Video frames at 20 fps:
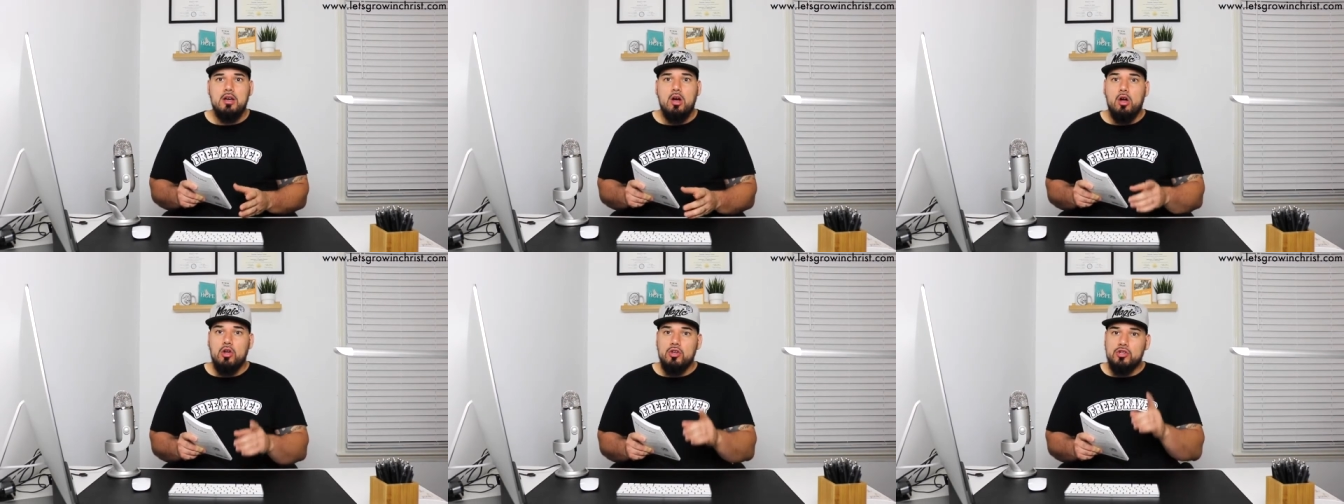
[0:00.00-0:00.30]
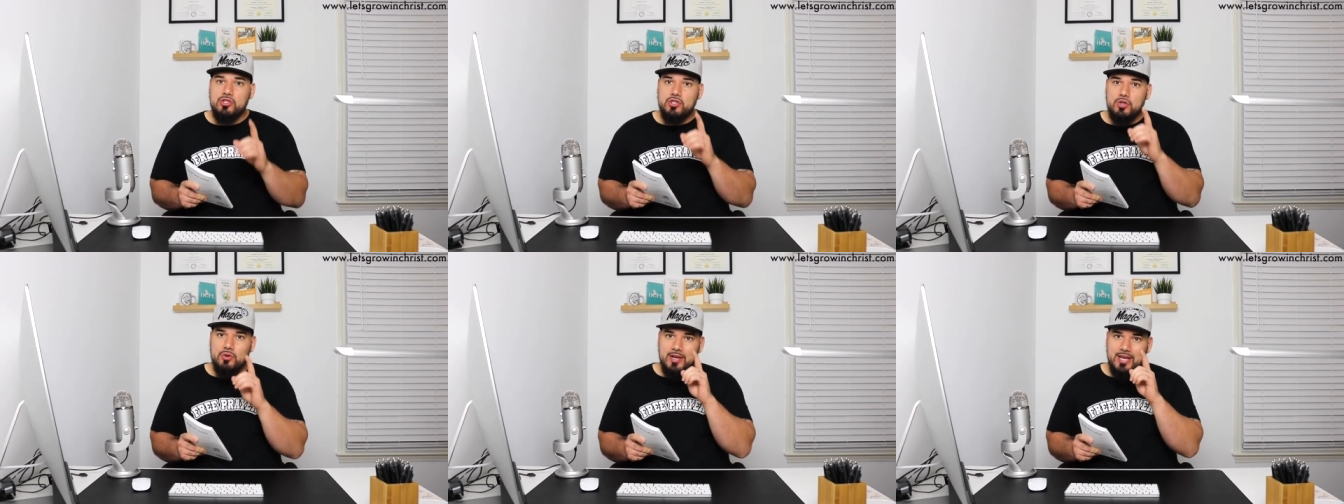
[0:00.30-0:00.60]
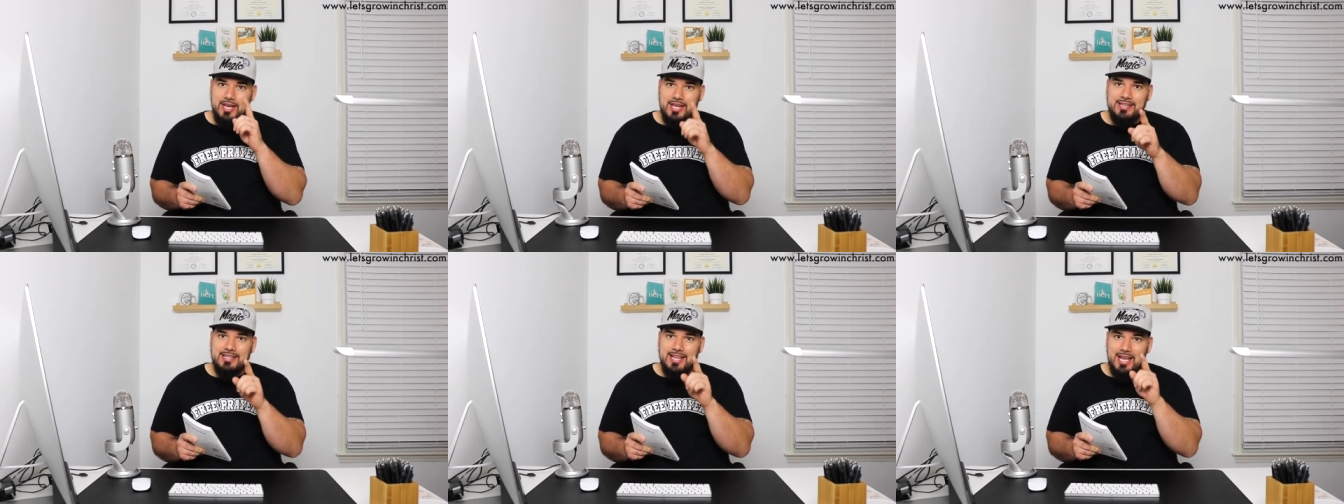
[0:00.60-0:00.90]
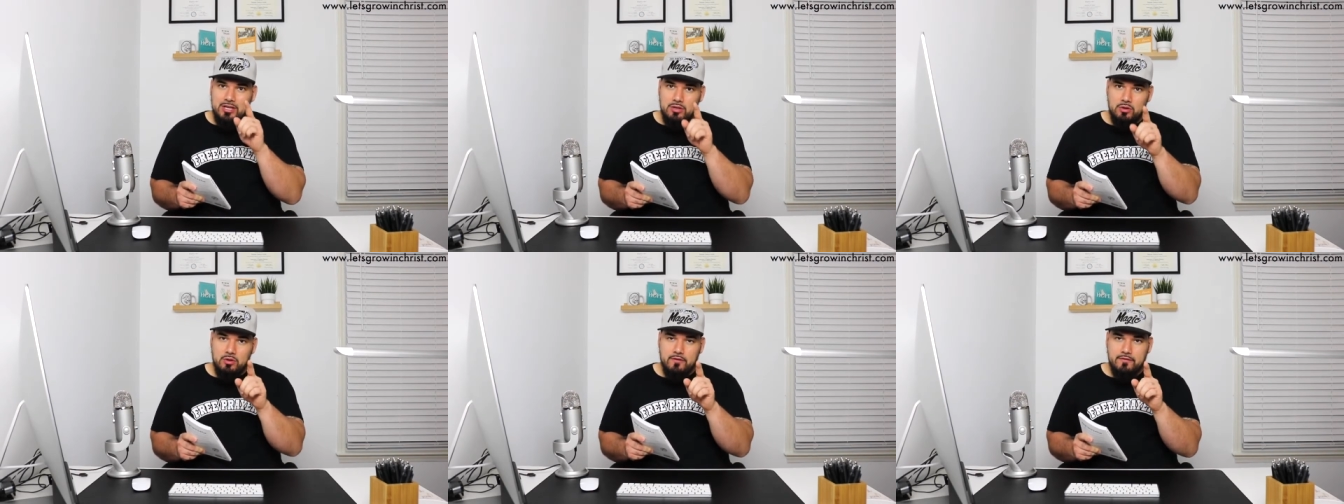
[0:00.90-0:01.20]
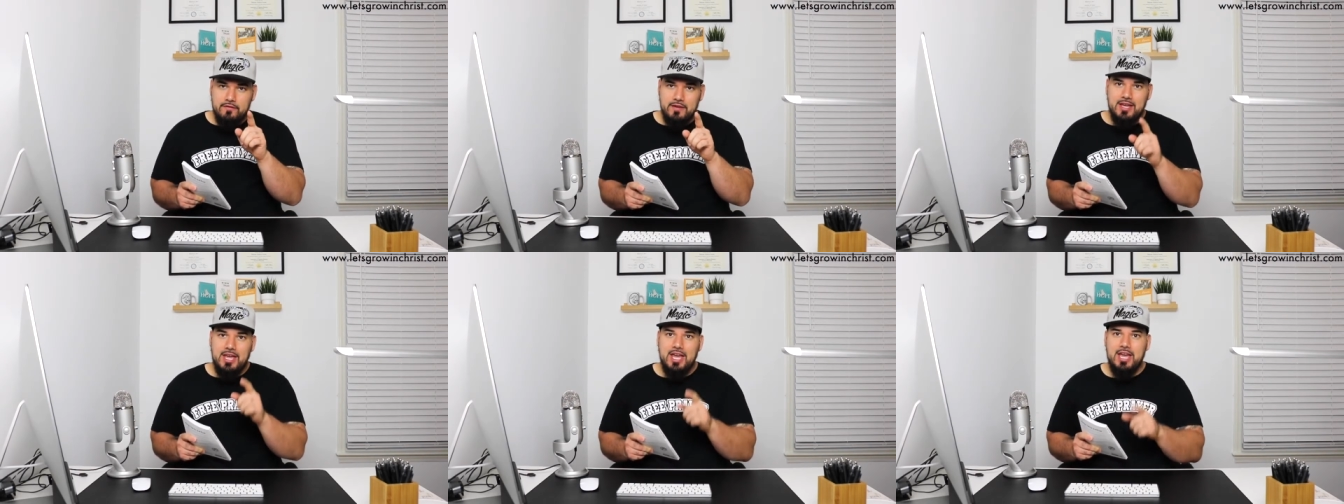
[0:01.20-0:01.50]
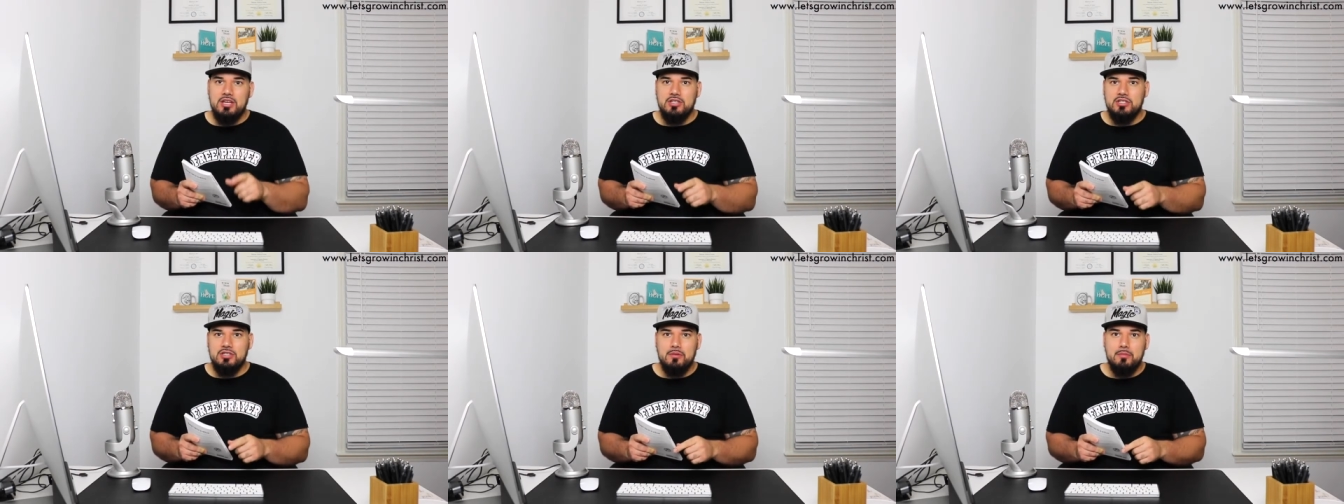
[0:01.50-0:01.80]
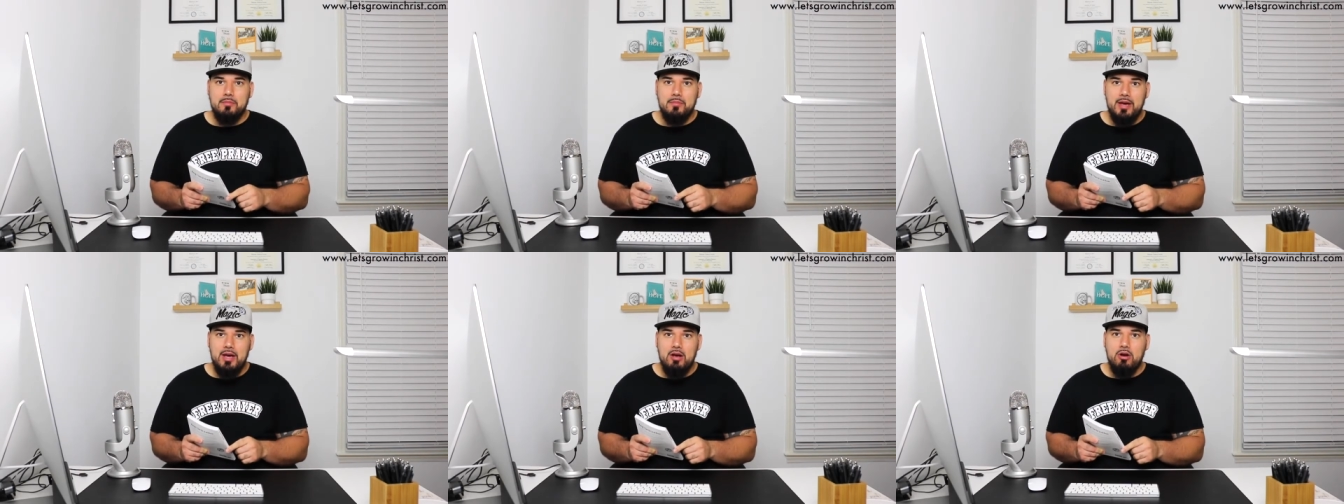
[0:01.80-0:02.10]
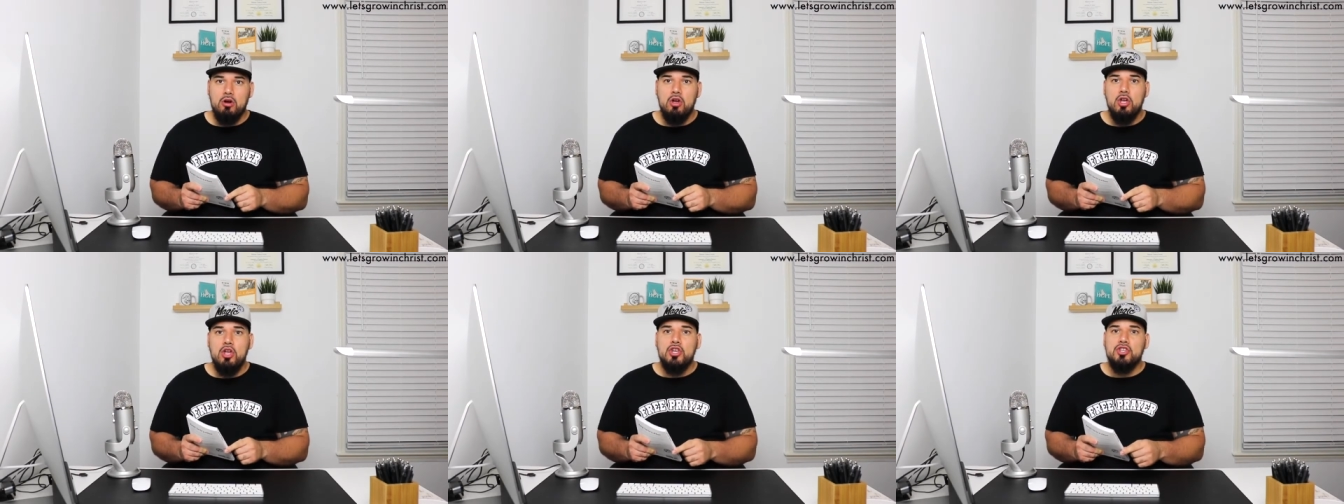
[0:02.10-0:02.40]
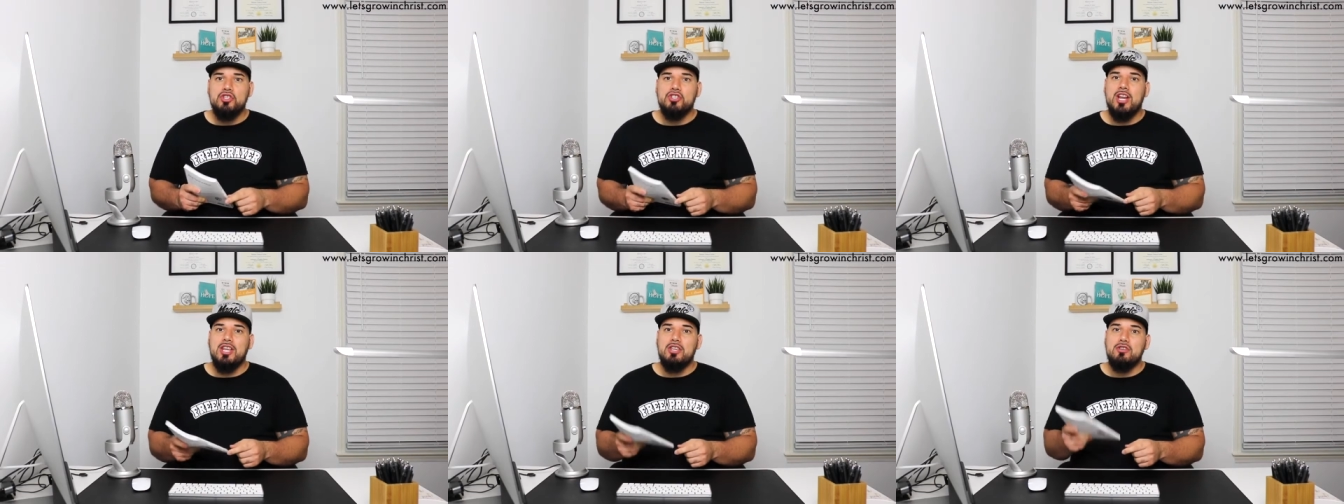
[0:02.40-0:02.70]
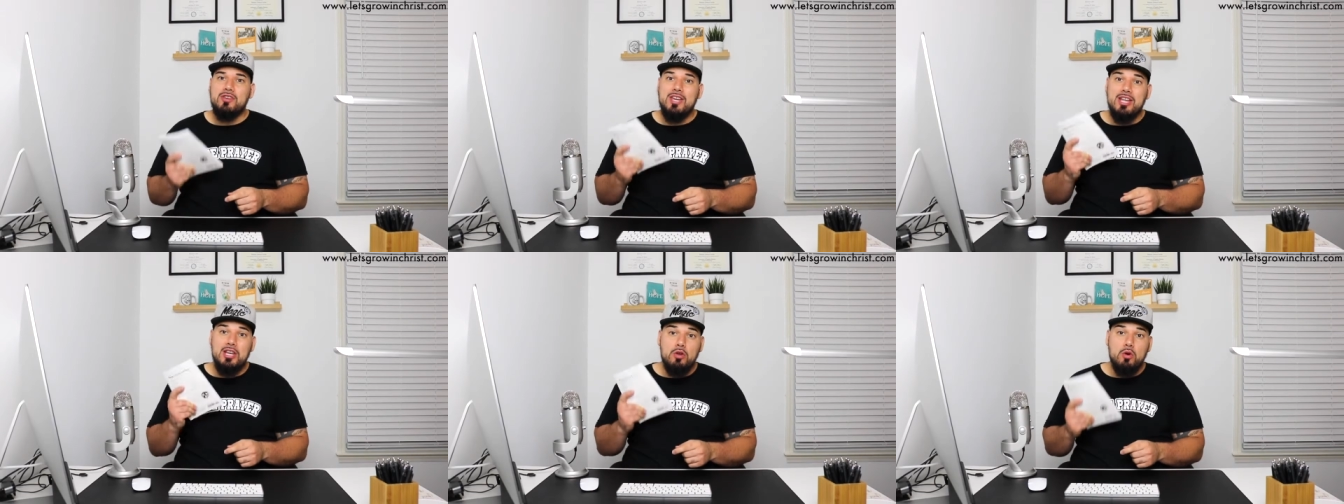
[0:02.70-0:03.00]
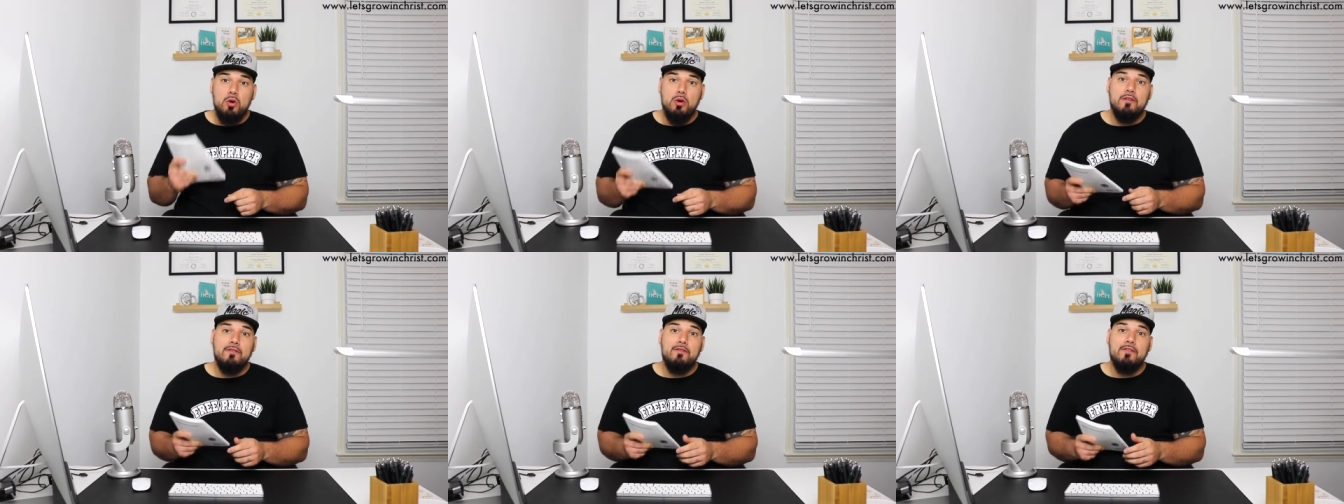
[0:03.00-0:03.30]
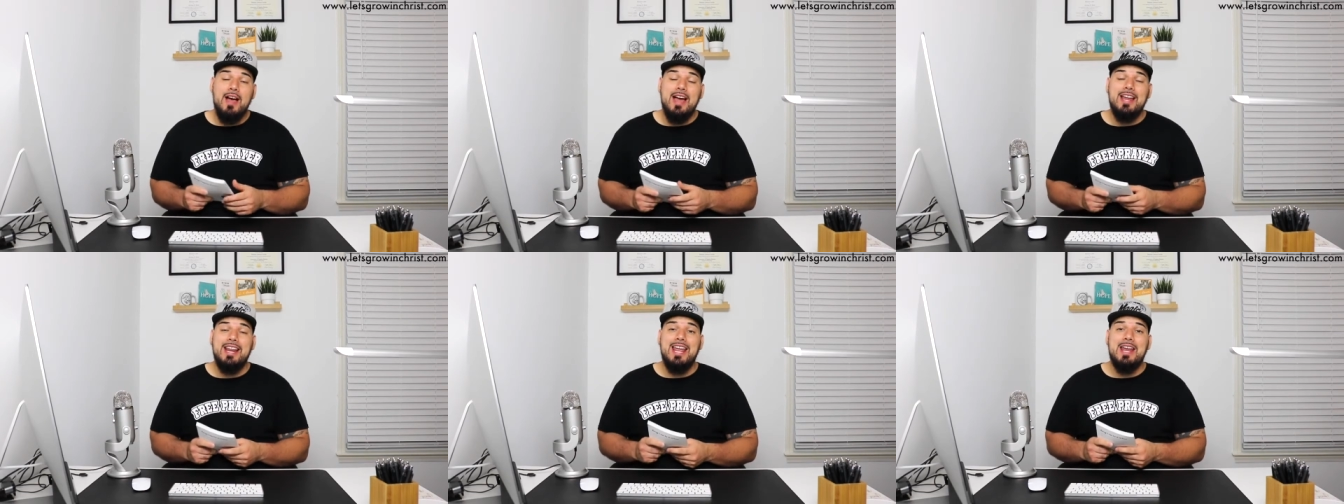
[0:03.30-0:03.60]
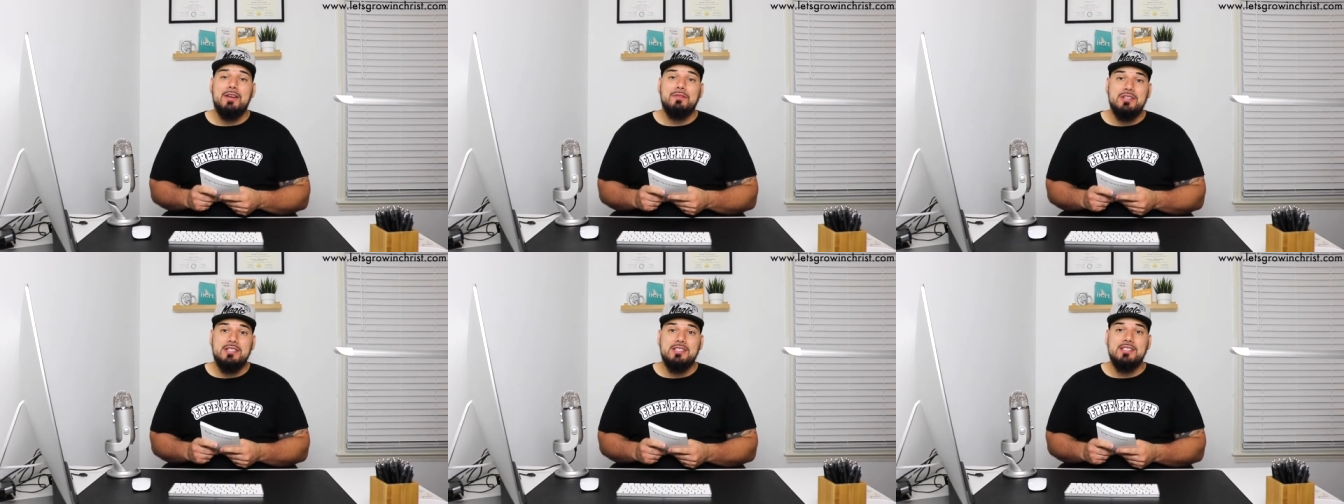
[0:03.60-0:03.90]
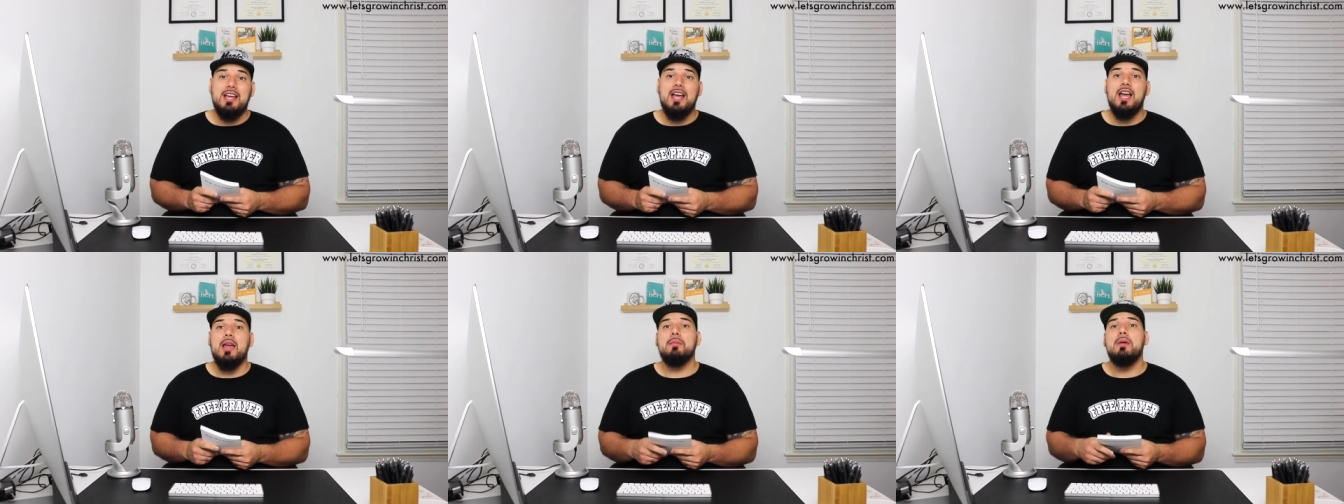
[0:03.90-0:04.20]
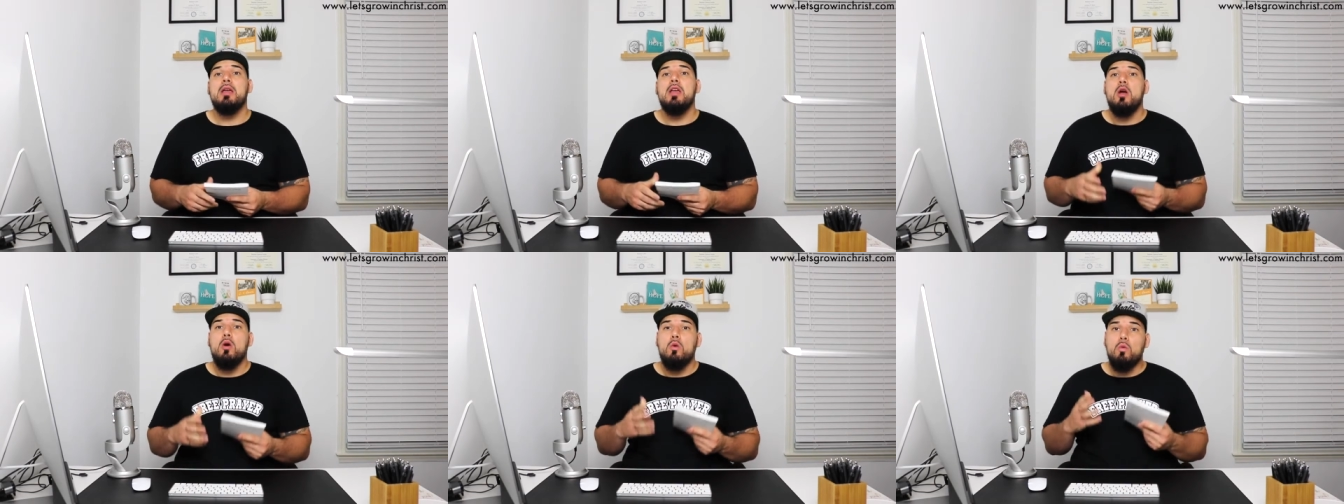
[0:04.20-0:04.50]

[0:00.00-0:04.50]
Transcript: Also, hit that notification bell so that you get notified every time